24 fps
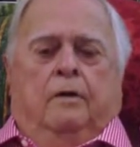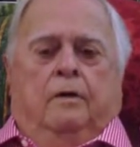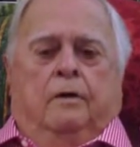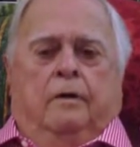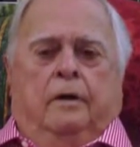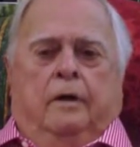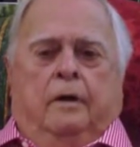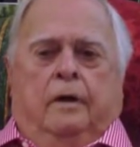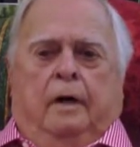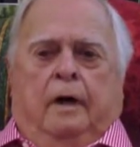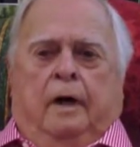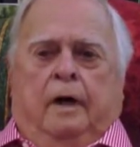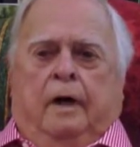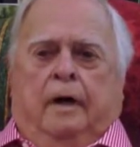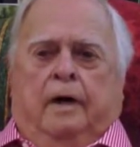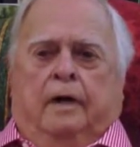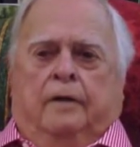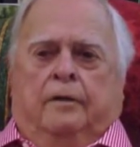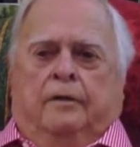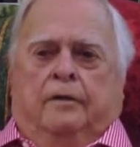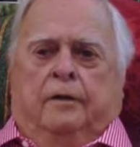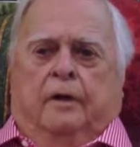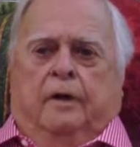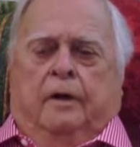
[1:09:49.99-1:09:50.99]
She
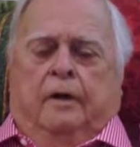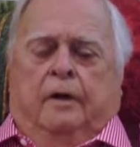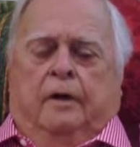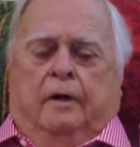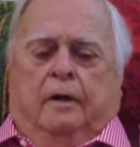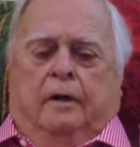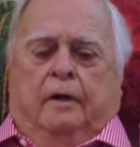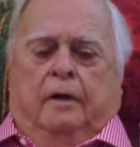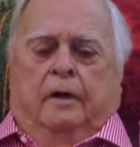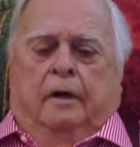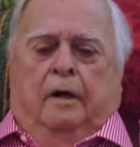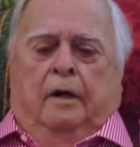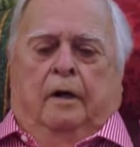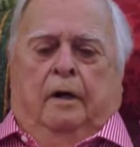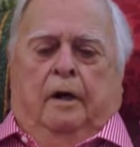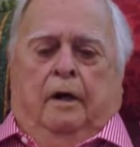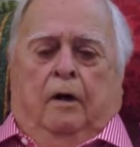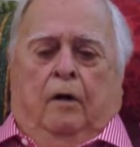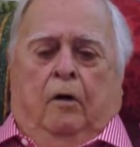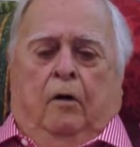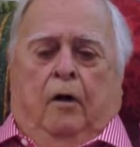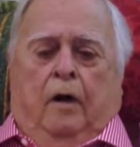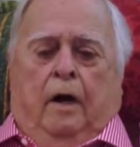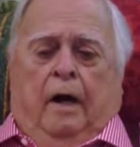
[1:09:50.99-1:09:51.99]
has a,
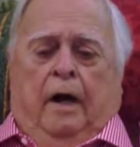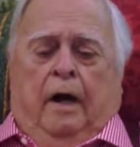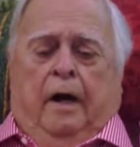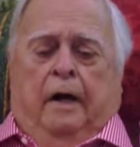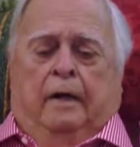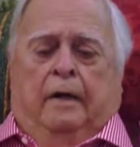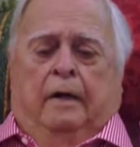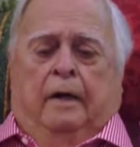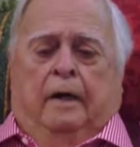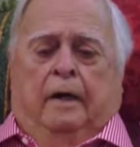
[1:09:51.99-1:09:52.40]
or had